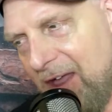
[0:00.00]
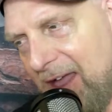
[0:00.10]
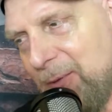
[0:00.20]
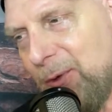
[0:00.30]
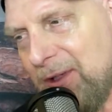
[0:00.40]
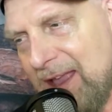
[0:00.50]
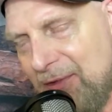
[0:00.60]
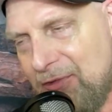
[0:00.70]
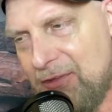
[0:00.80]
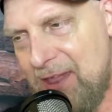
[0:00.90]
I will get
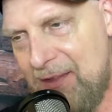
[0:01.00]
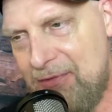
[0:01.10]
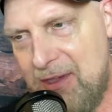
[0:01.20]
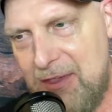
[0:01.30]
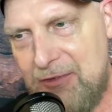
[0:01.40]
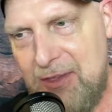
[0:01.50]
to the dentist.